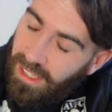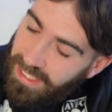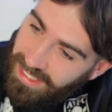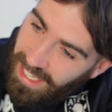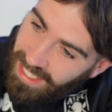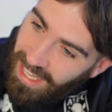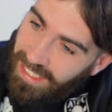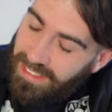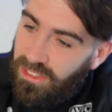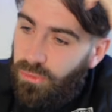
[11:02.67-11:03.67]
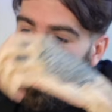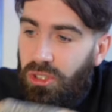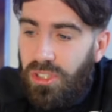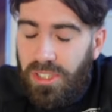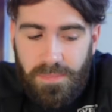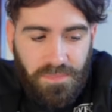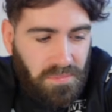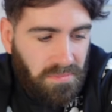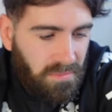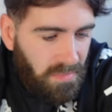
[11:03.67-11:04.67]
Is it a case of we just
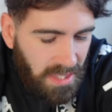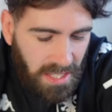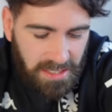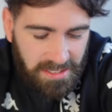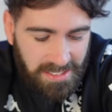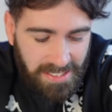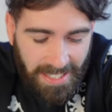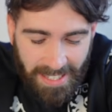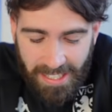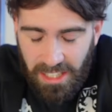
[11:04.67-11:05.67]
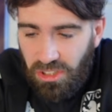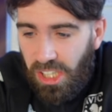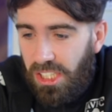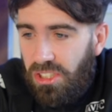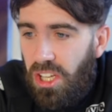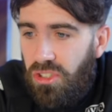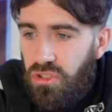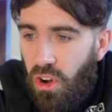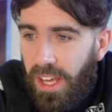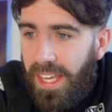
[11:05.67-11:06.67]
stick in and
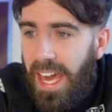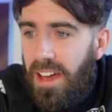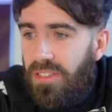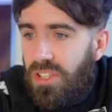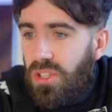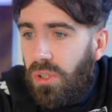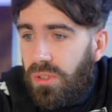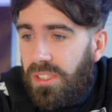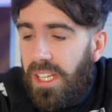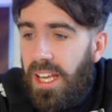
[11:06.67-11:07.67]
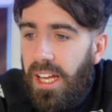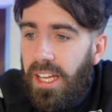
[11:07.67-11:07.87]
try and get a result?